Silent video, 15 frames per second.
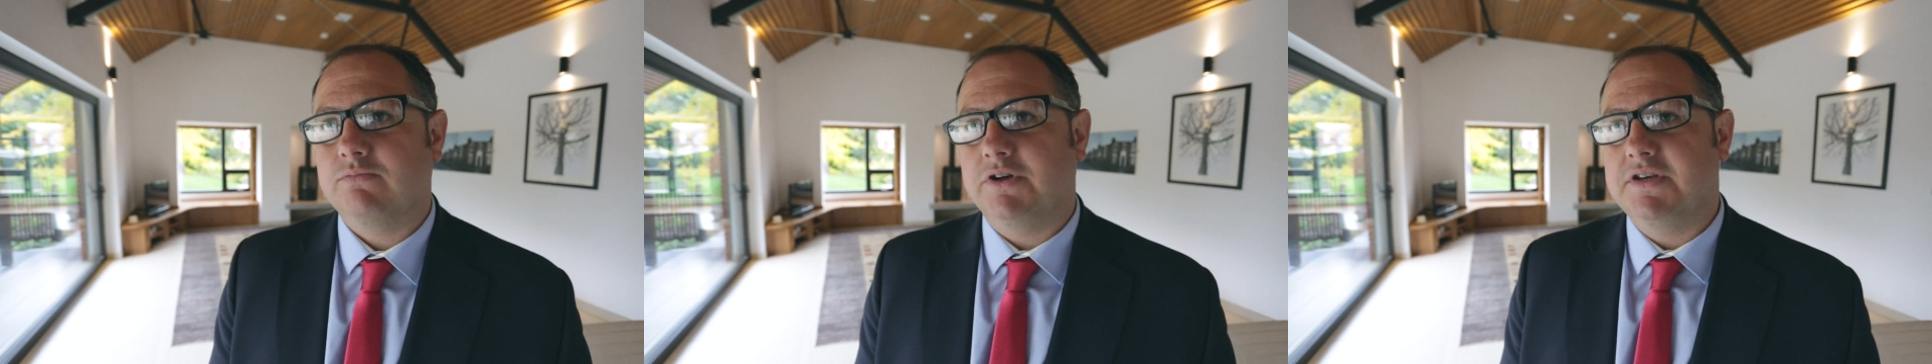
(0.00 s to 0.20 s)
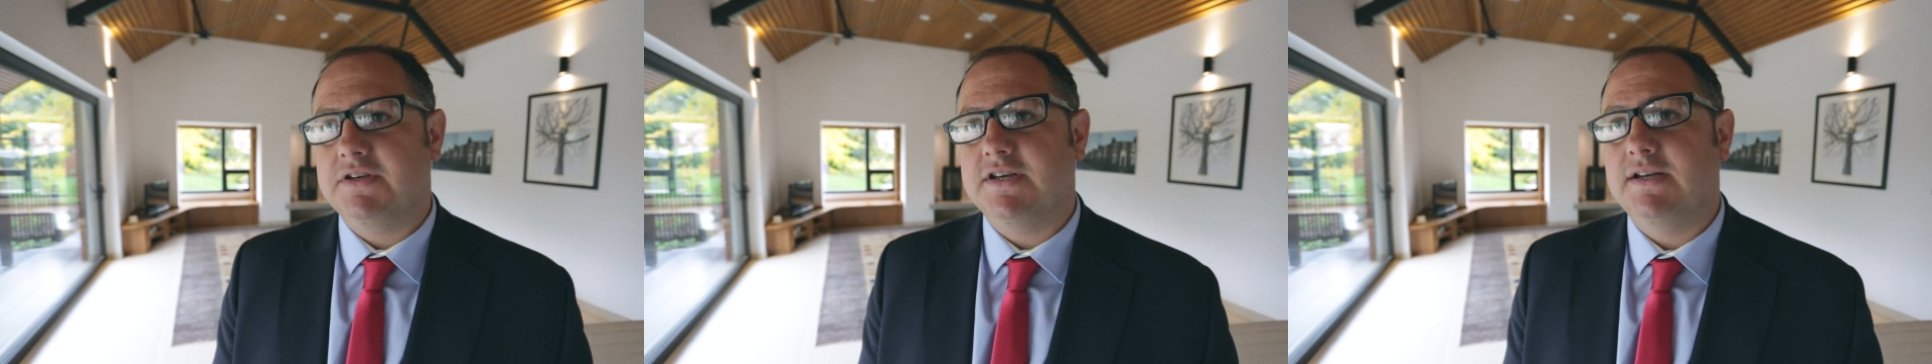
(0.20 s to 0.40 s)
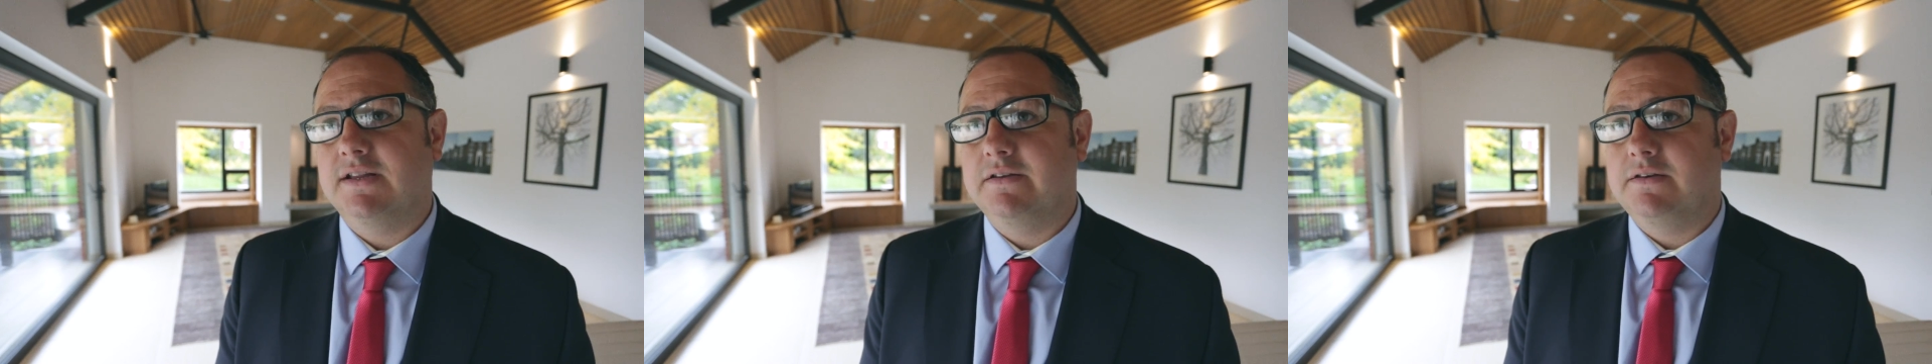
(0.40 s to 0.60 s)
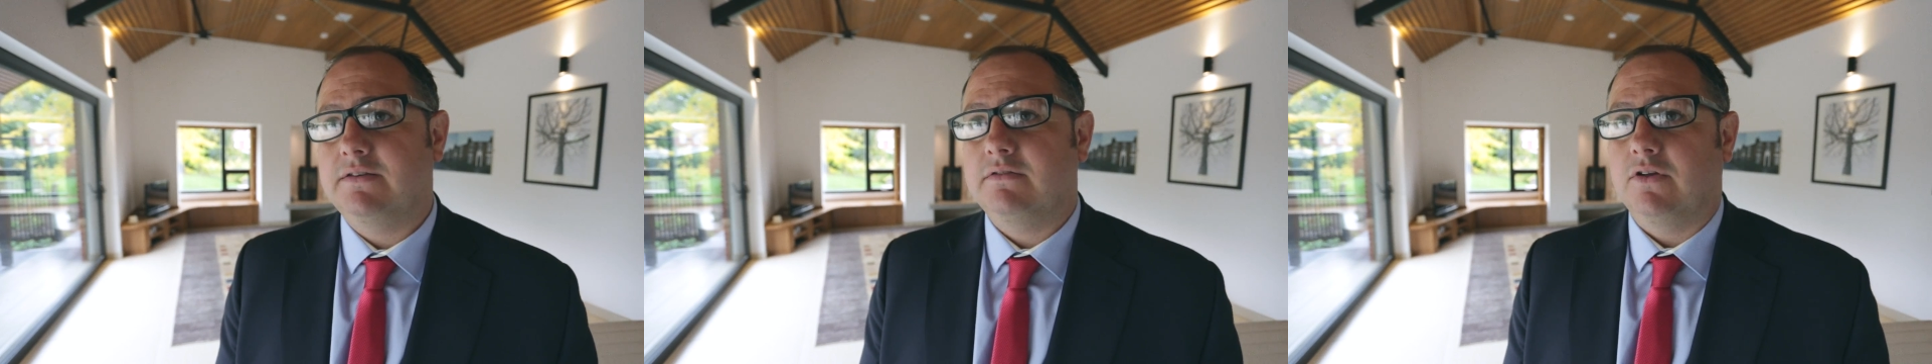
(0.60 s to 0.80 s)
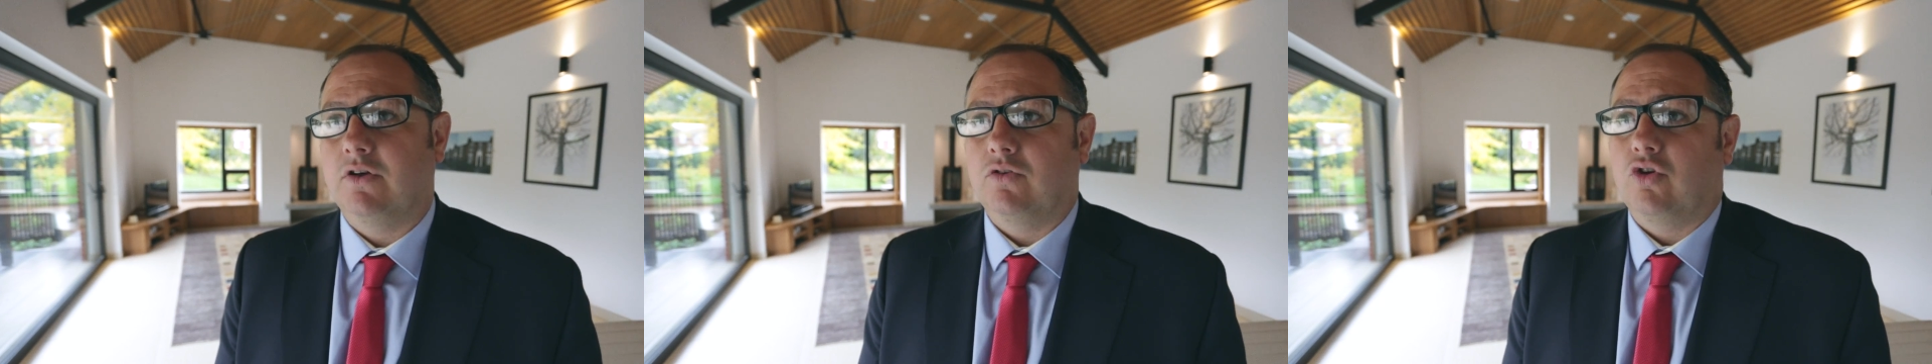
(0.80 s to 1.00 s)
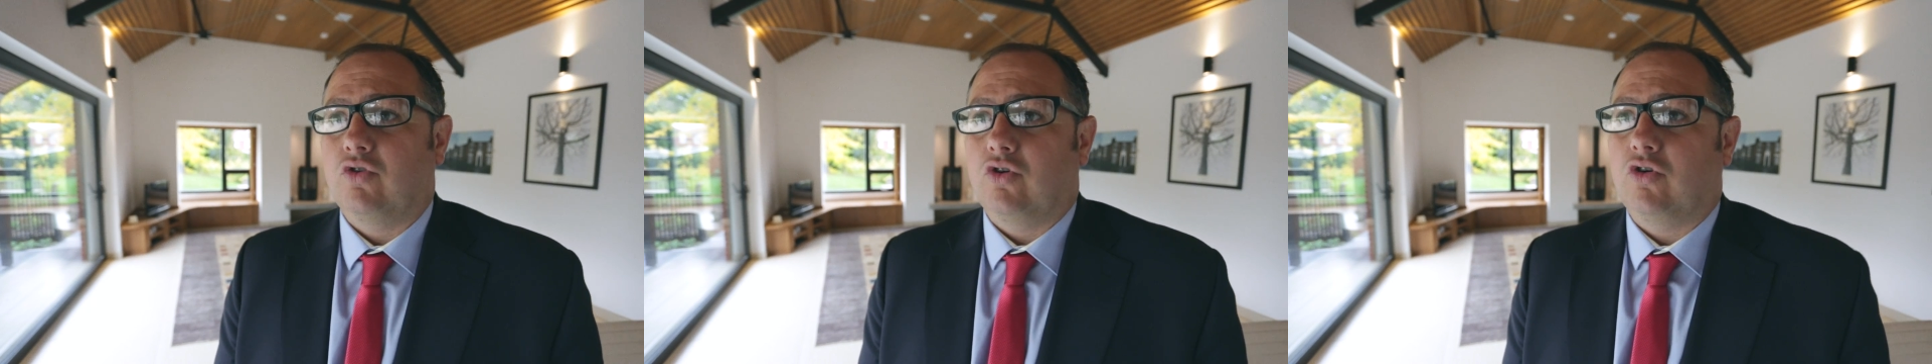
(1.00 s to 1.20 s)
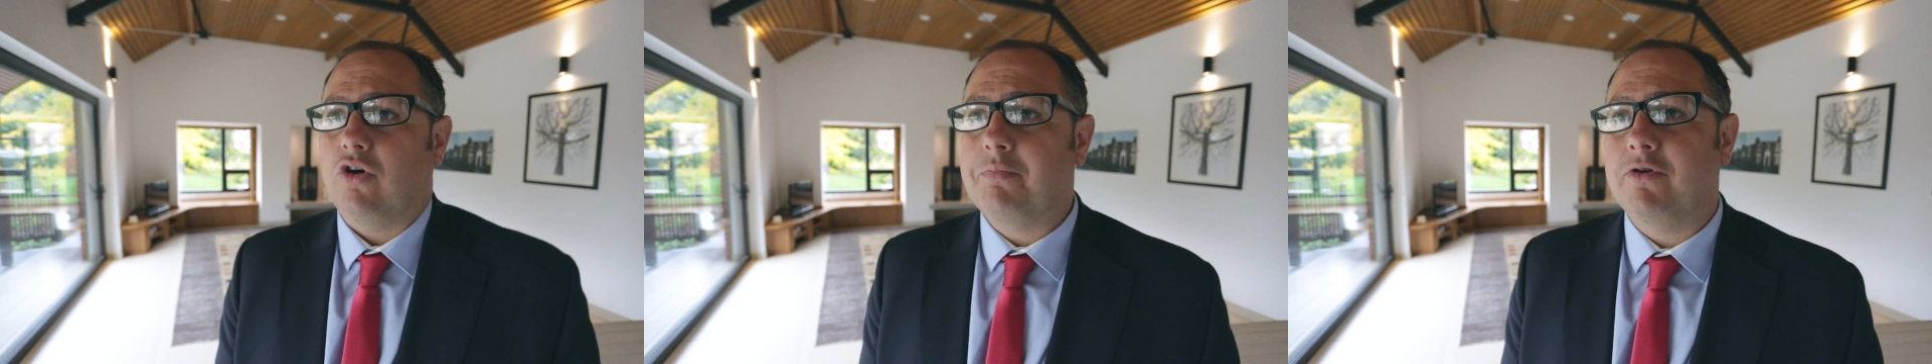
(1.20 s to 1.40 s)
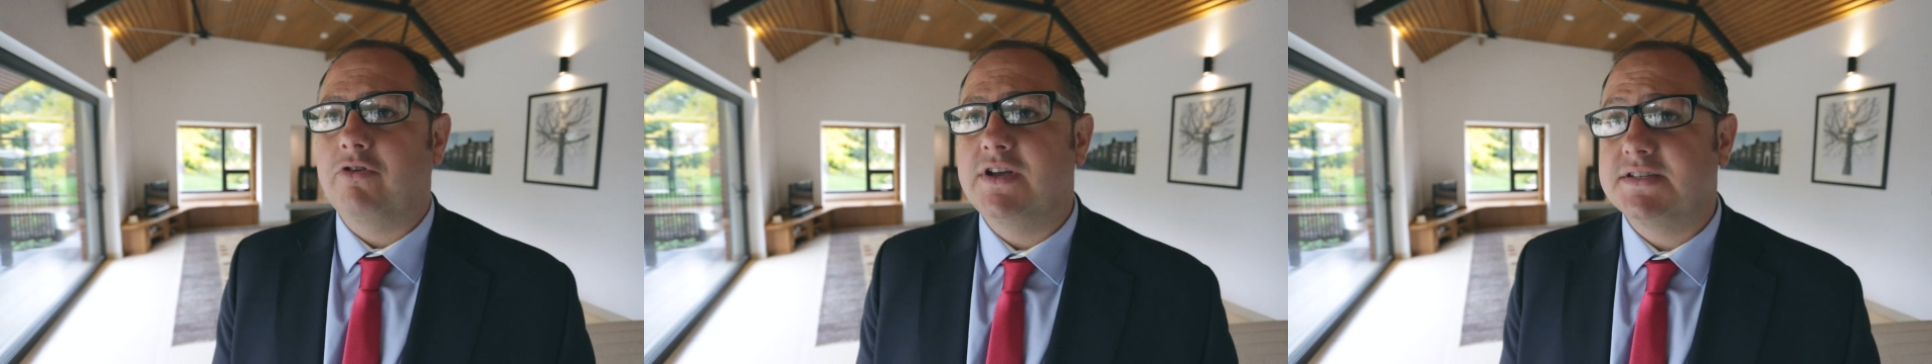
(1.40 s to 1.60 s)
when you're dealing or
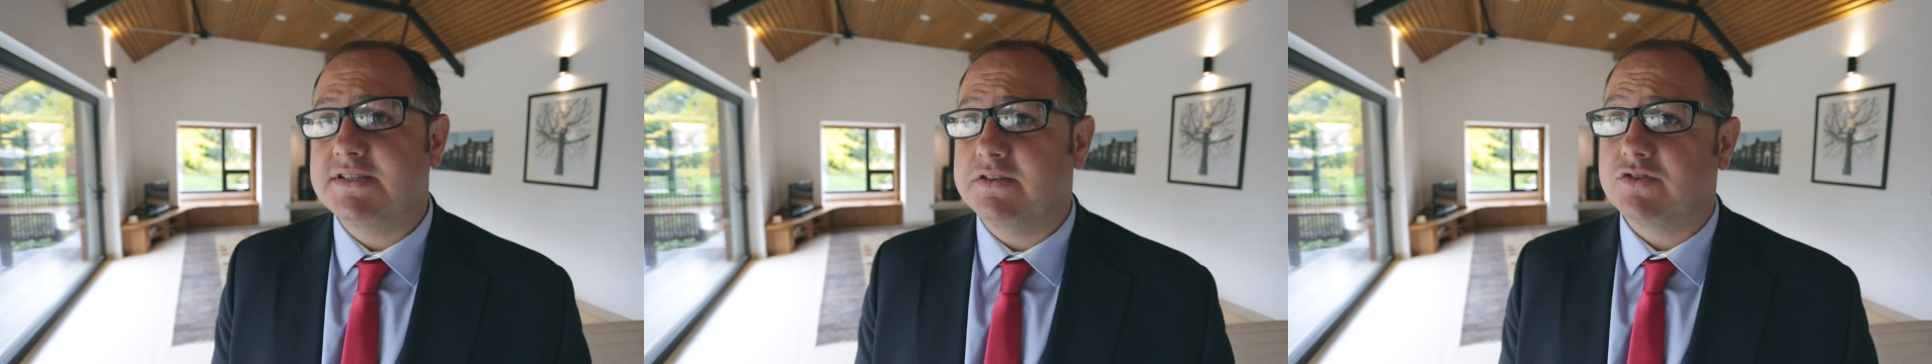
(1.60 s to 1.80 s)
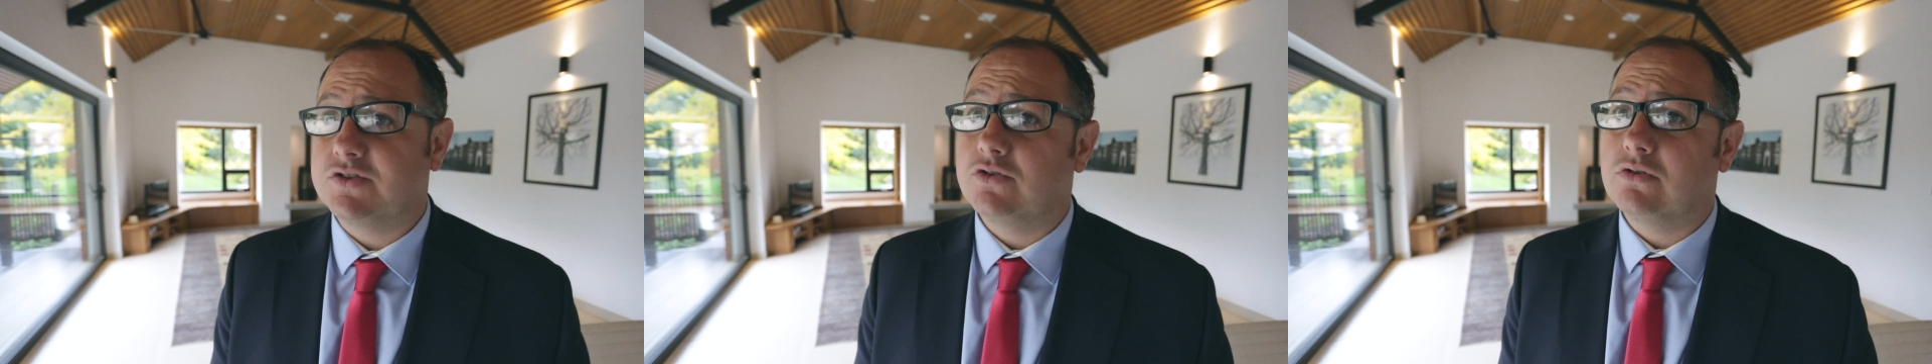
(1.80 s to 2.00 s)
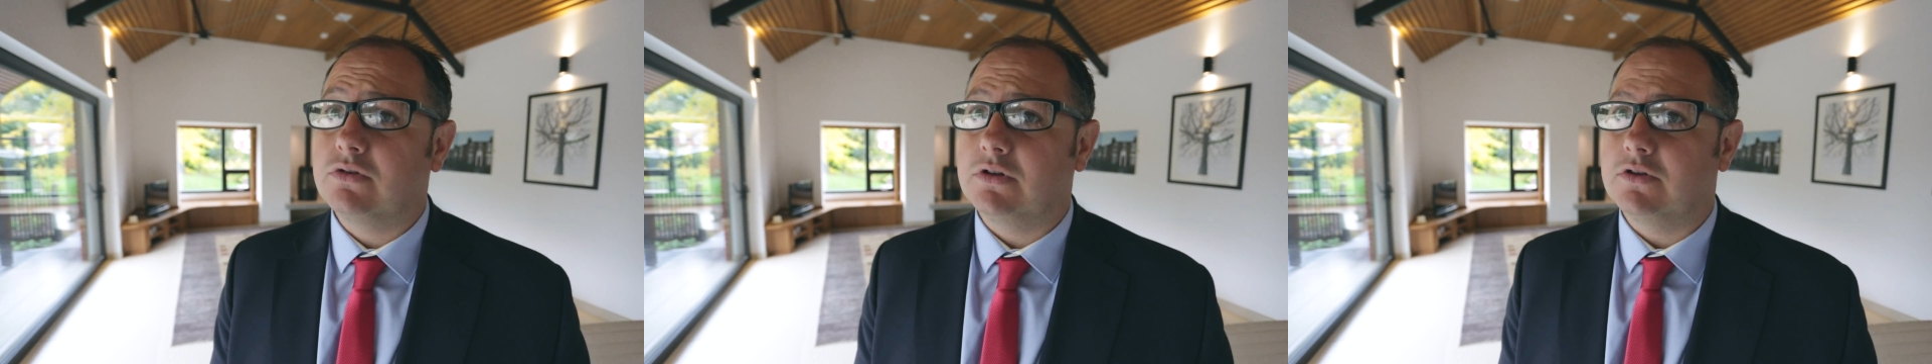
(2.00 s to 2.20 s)
operating so